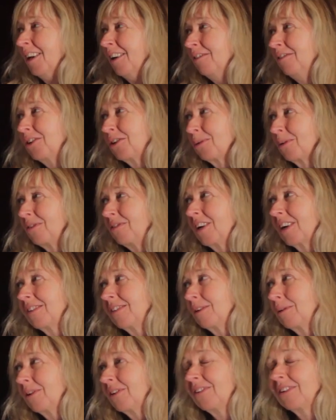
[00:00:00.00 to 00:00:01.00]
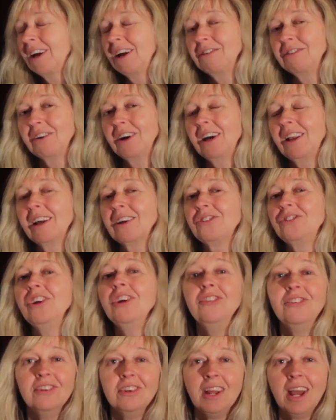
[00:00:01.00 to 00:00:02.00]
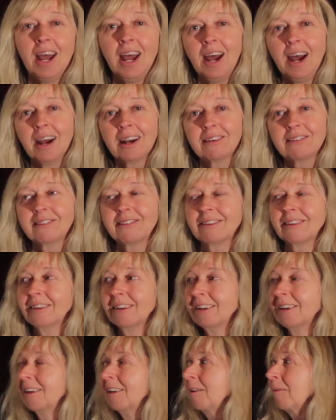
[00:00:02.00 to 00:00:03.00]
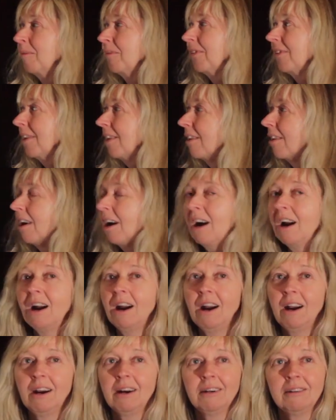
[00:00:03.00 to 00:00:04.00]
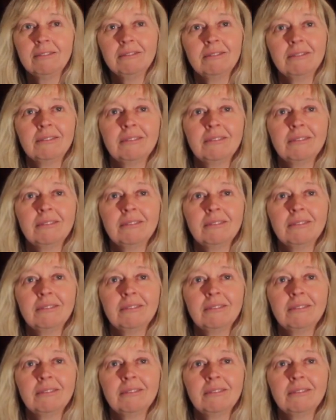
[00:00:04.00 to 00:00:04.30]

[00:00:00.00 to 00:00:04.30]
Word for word: visual effects that were sci-fi, like Jason X, Slither,